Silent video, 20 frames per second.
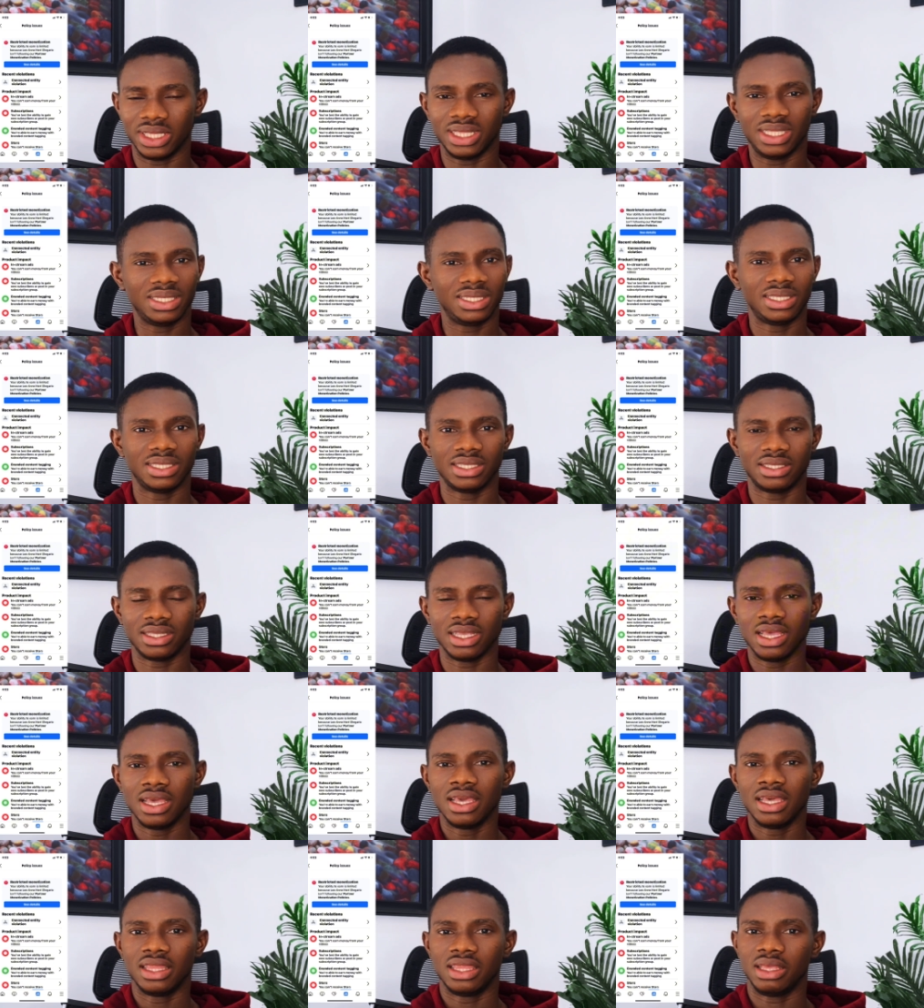This is
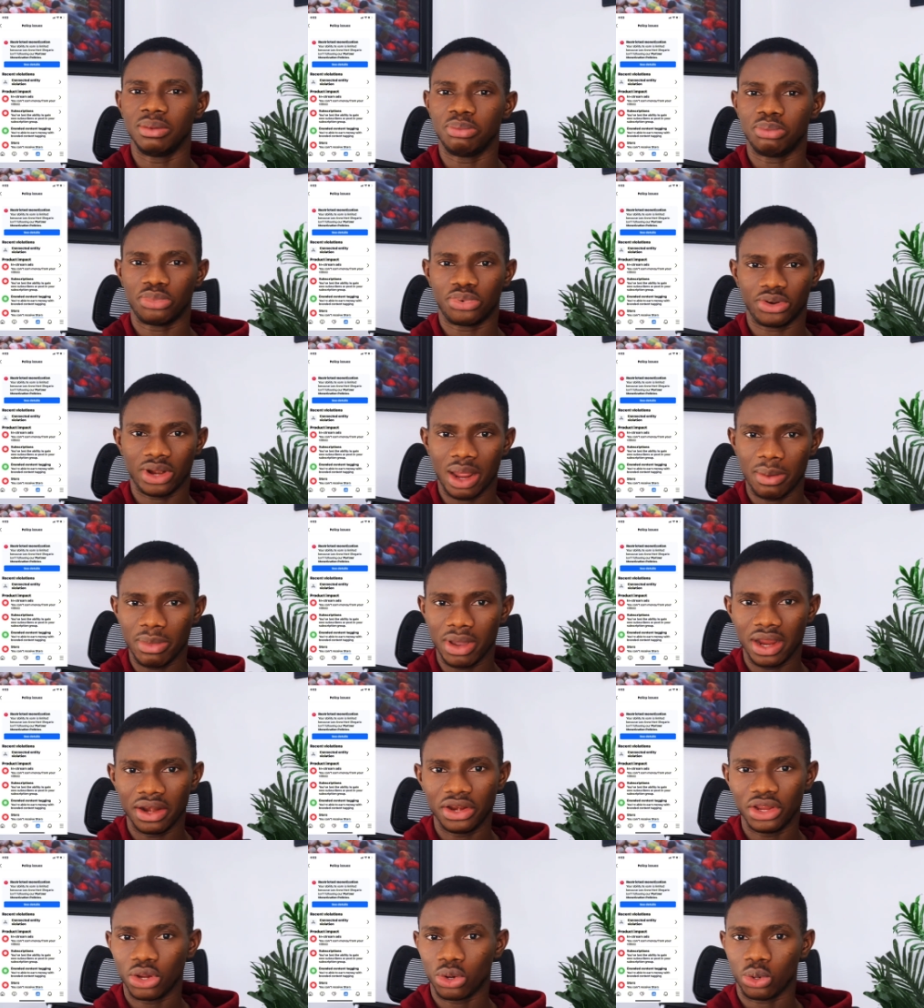the
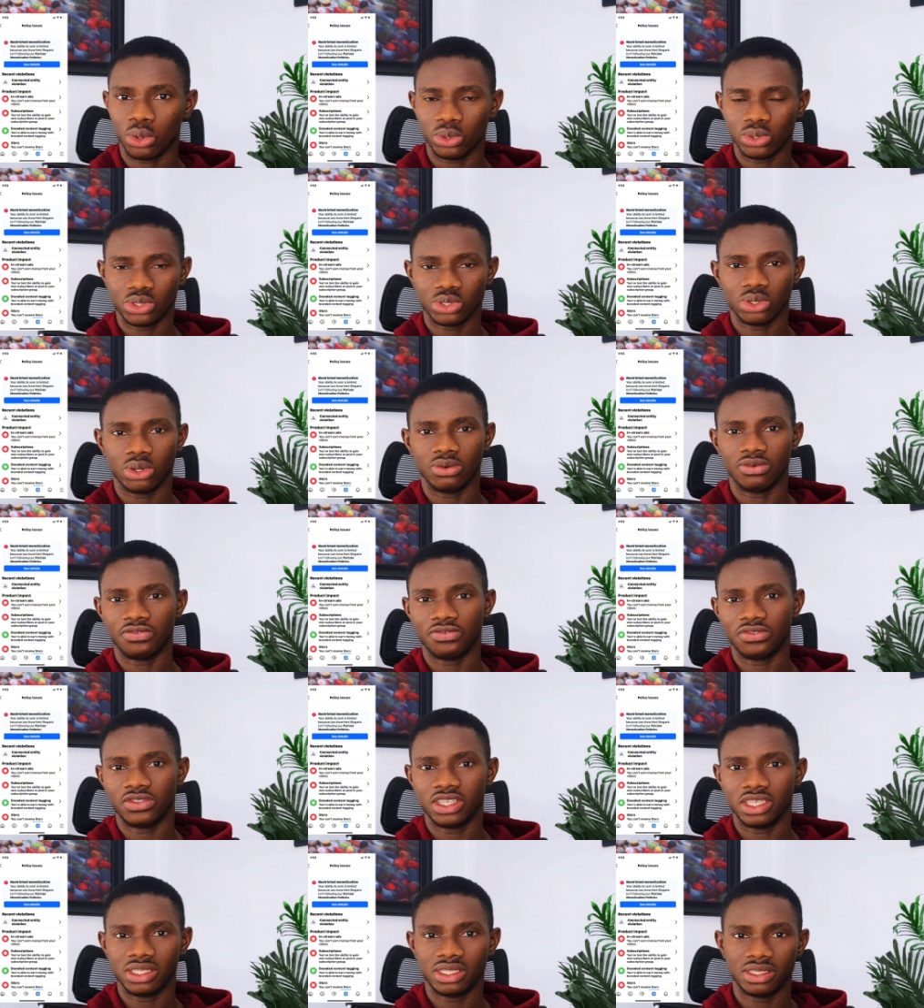primary cause of
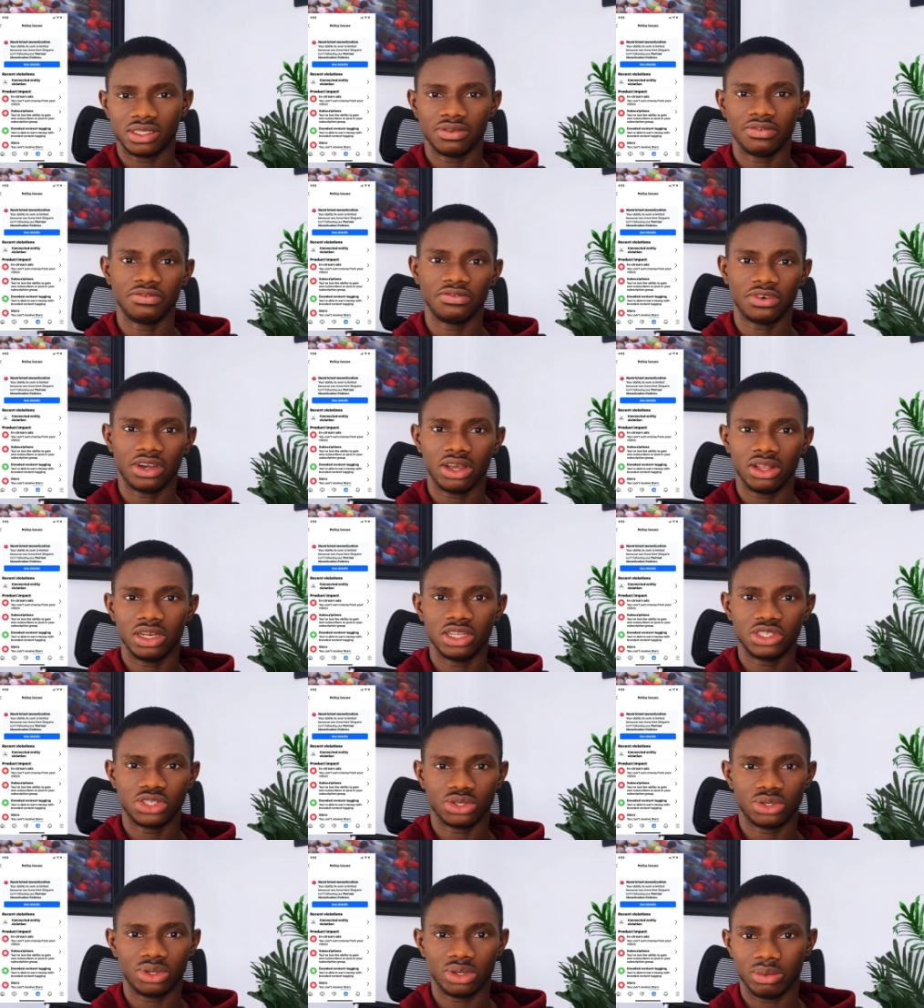this
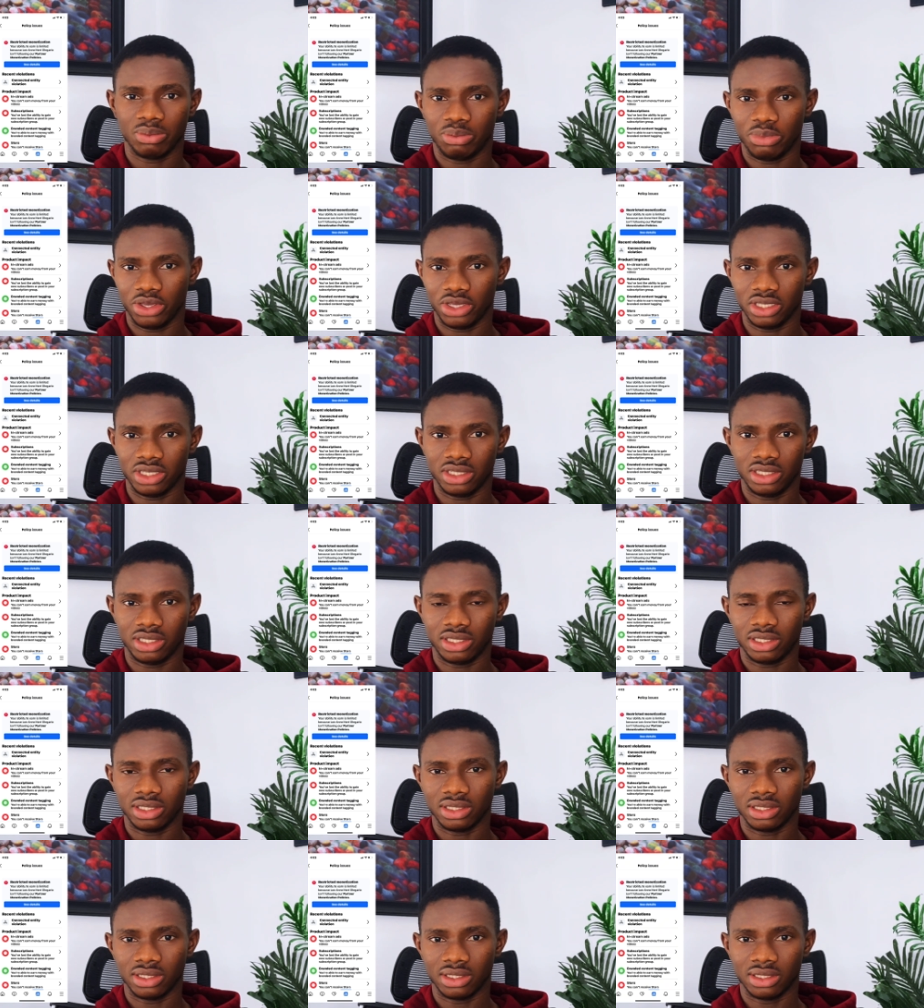violation on pages.